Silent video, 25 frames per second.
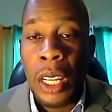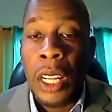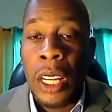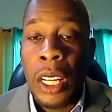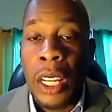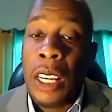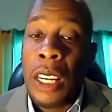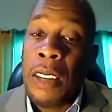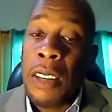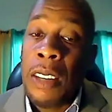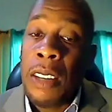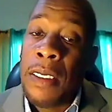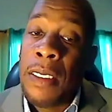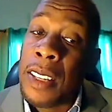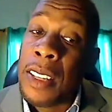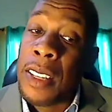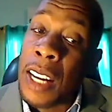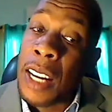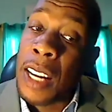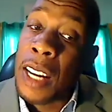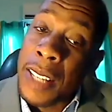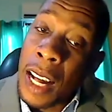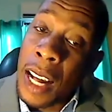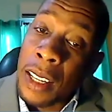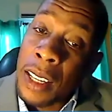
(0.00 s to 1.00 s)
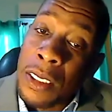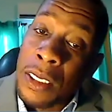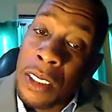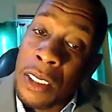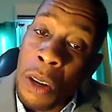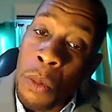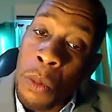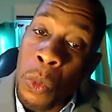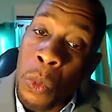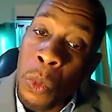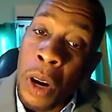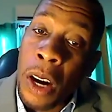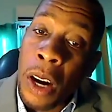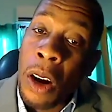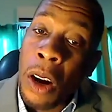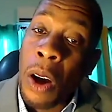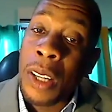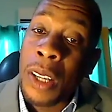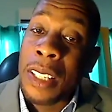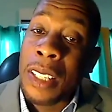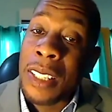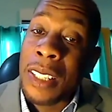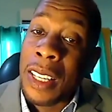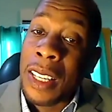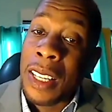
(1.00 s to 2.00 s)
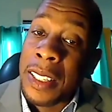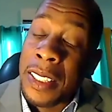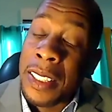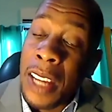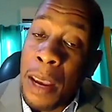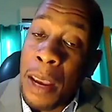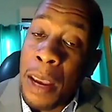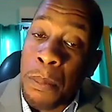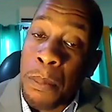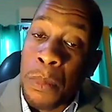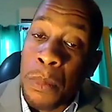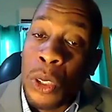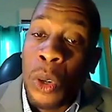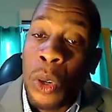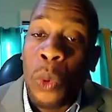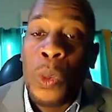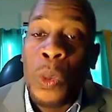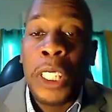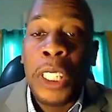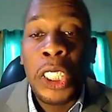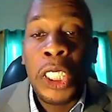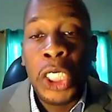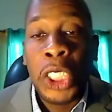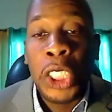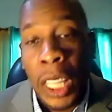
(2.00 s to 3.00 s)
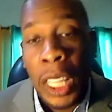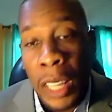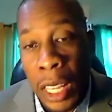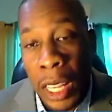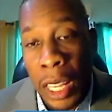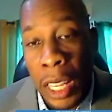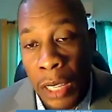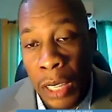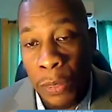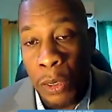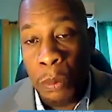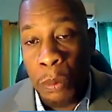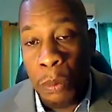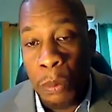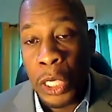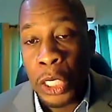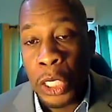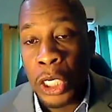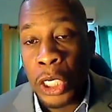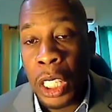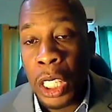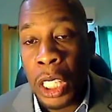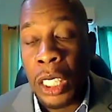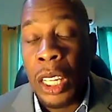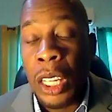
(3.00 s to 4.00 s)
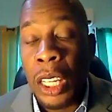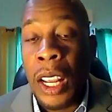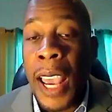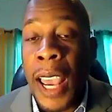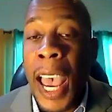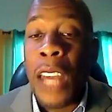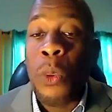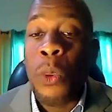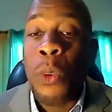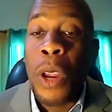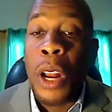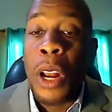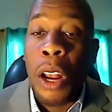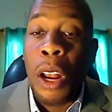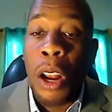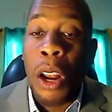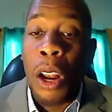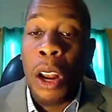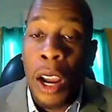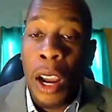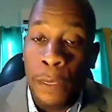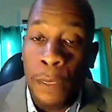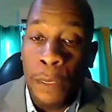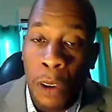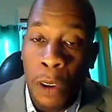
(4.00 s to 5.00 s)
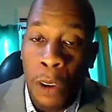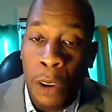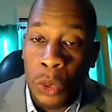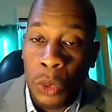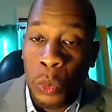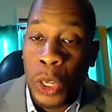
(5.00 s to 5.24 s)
If there's an attack somewhere or there's an attempt, we share that information and we learn from it.